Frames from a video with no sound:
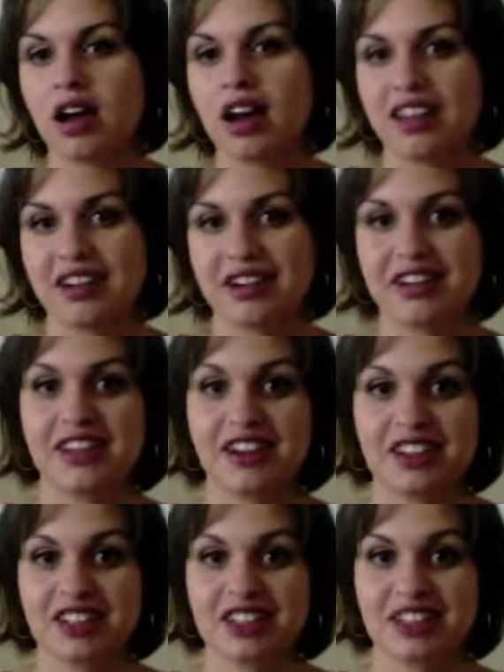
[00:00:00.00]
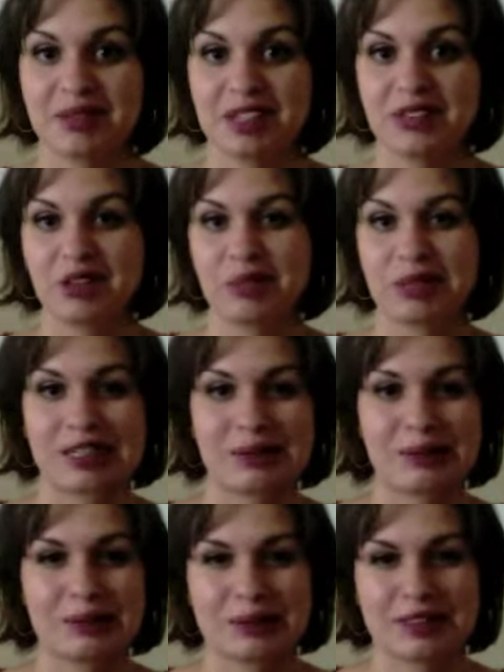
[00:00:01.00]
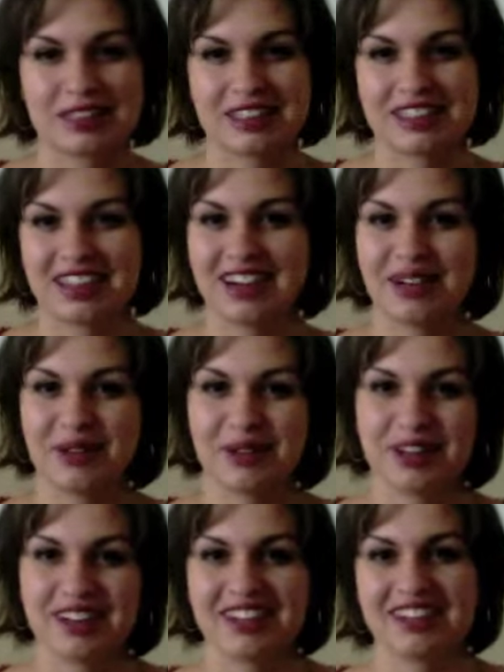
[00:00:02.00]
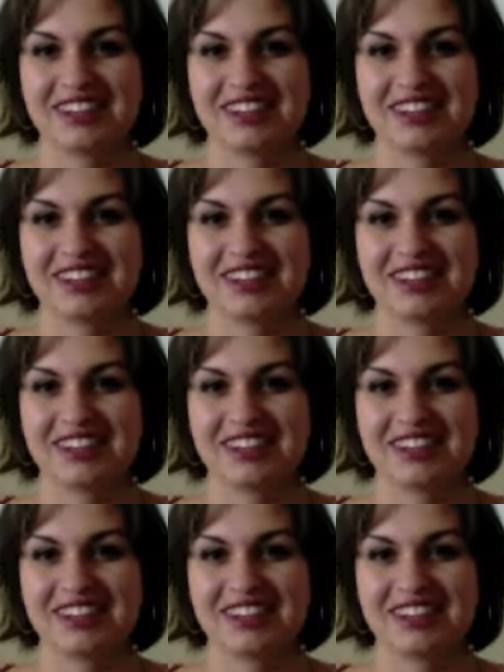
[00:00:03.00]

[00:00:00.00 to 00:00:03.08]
there are just some days where I'm like, ooh, I don't wanna